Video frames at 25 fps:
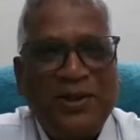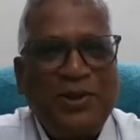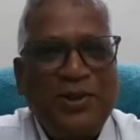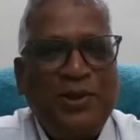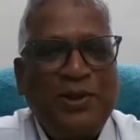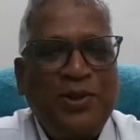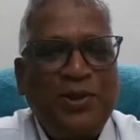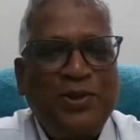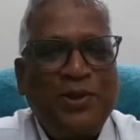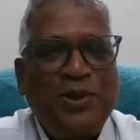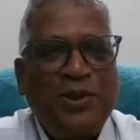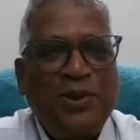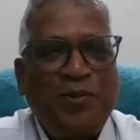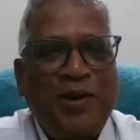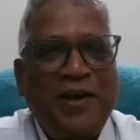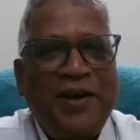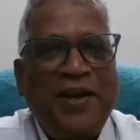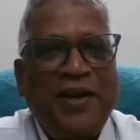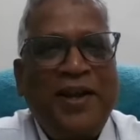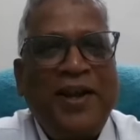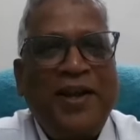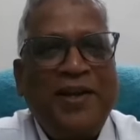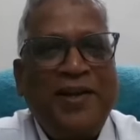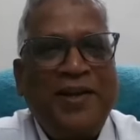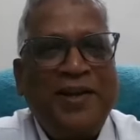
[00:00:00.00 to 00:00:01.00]
your
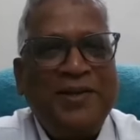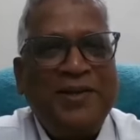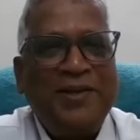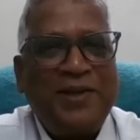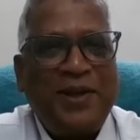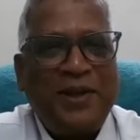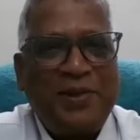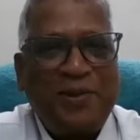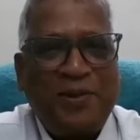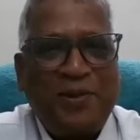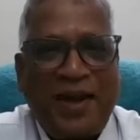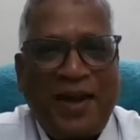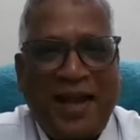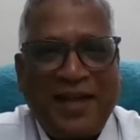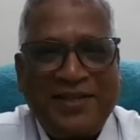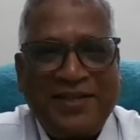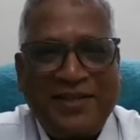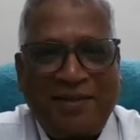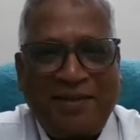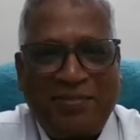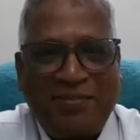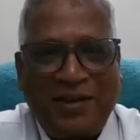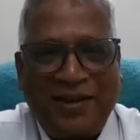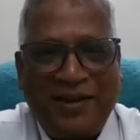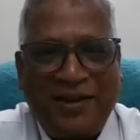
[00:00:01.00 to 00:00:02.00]
greatness that you are
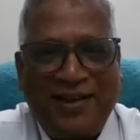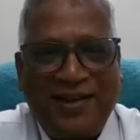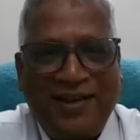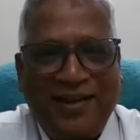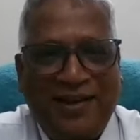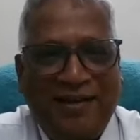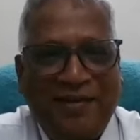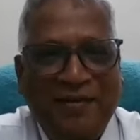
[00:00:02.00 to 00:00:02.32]
accepting